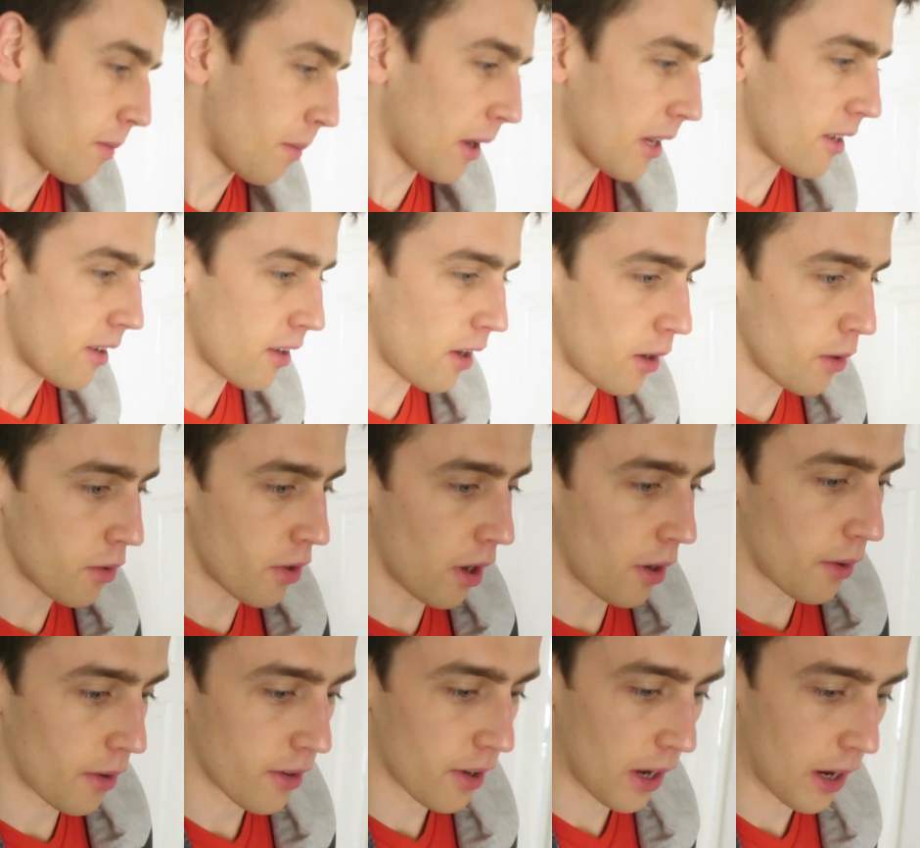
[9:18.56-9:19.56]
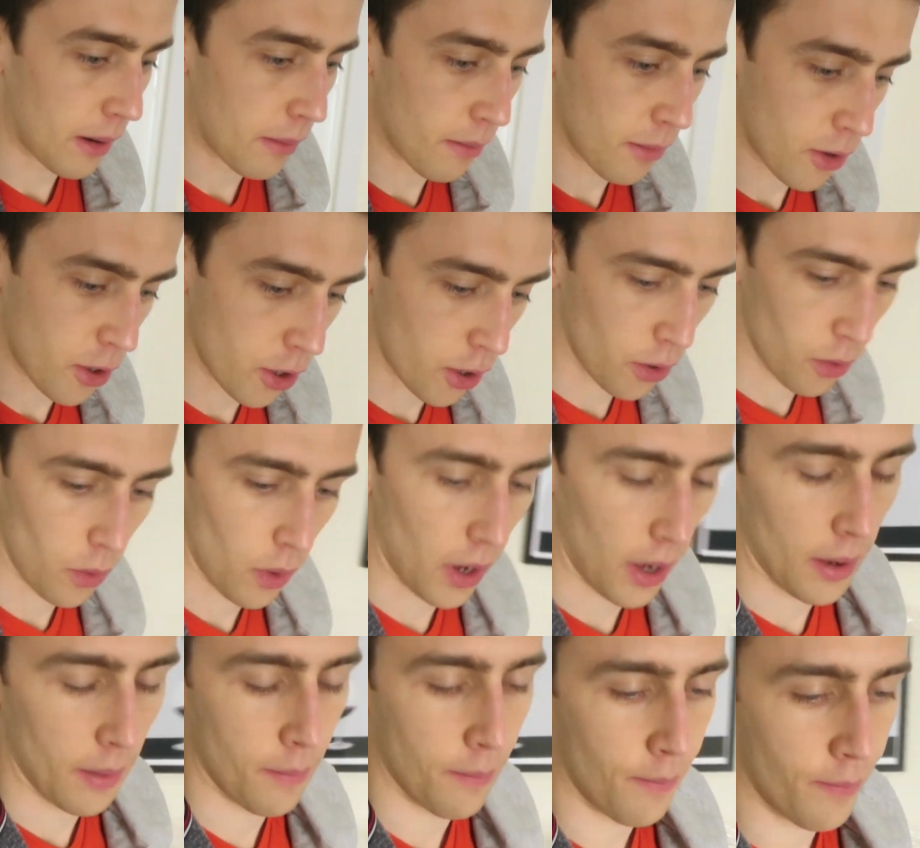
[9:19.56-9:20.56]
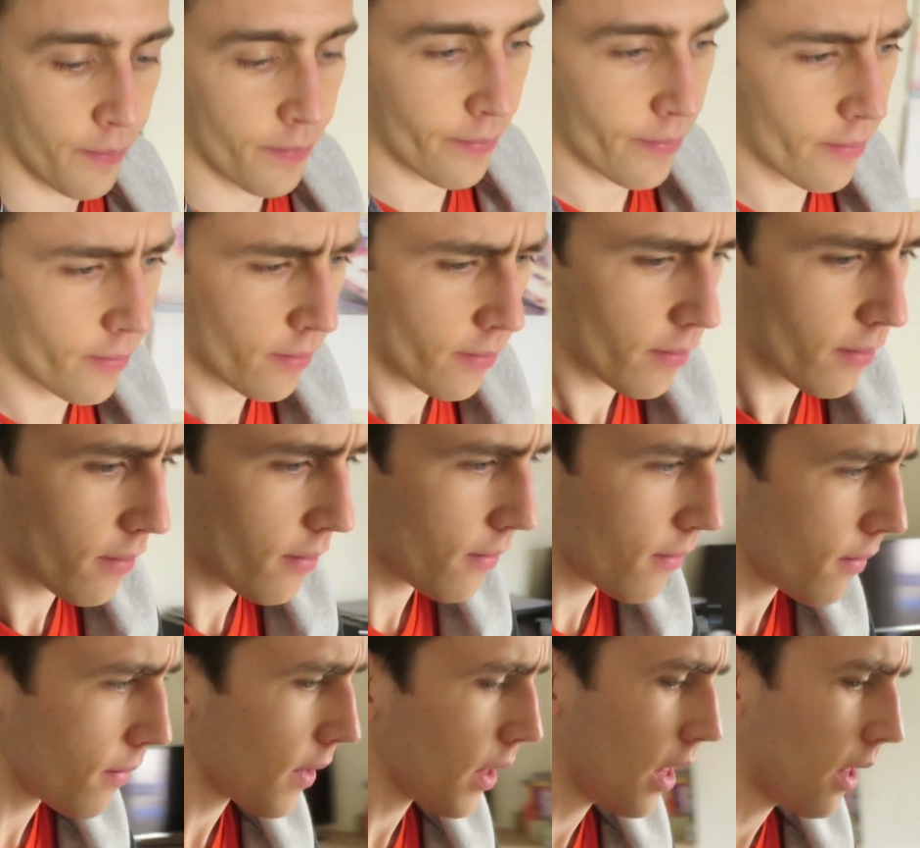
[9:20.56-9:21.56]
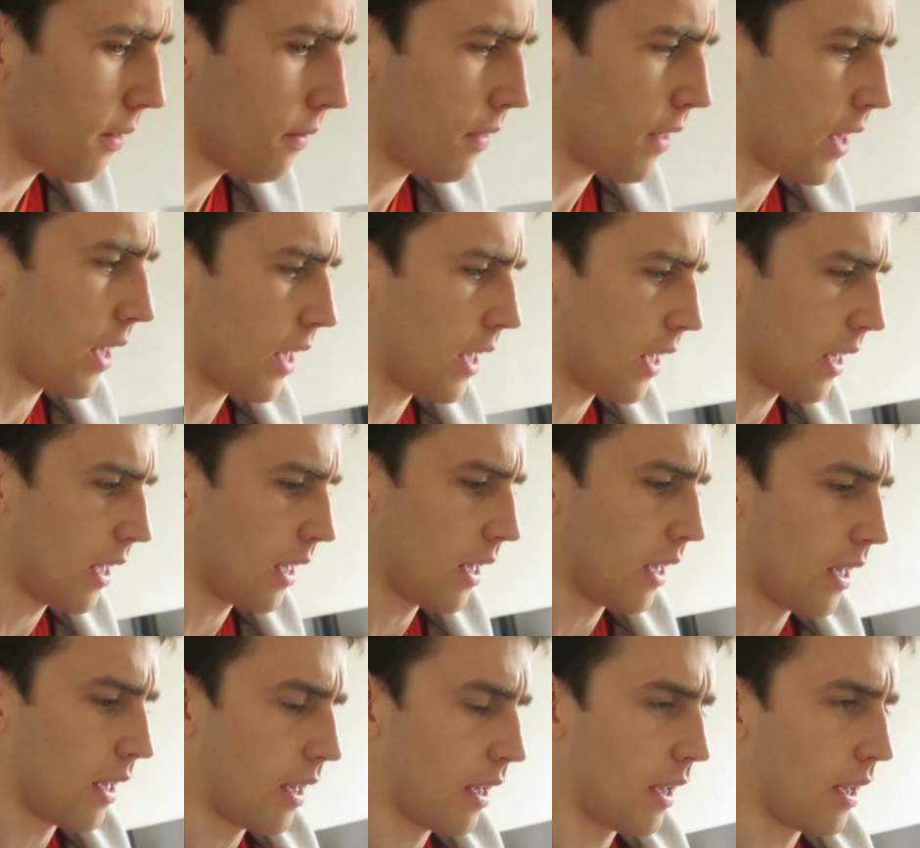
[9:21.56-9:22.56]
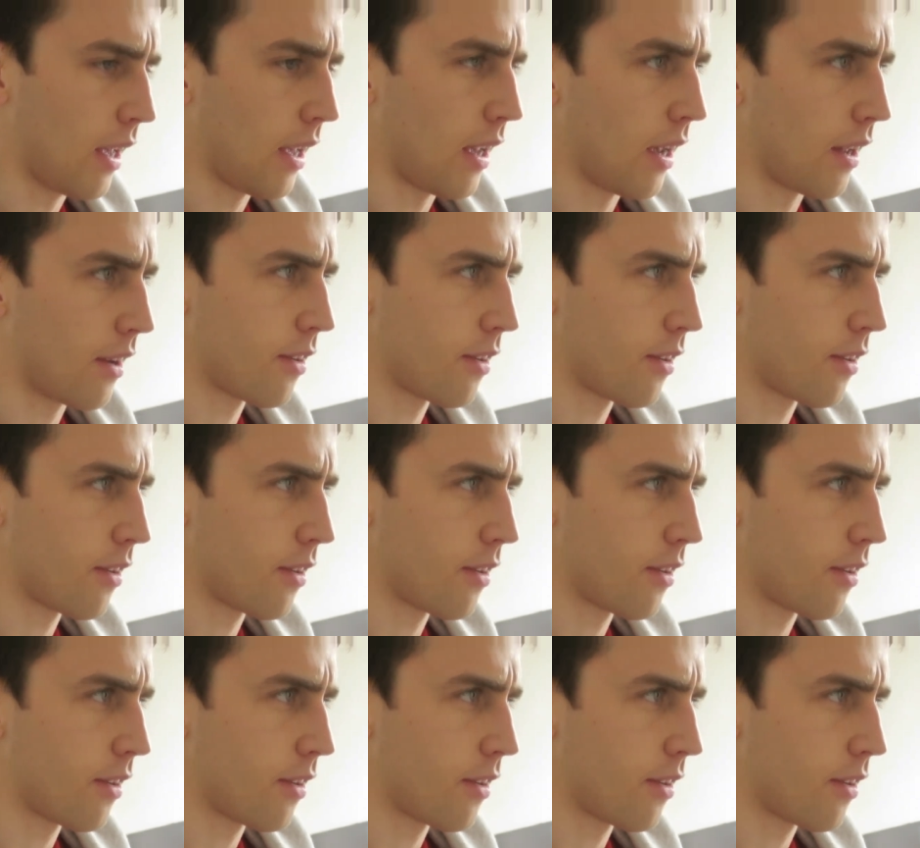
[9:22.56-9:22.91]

expecting to lose a load of time to the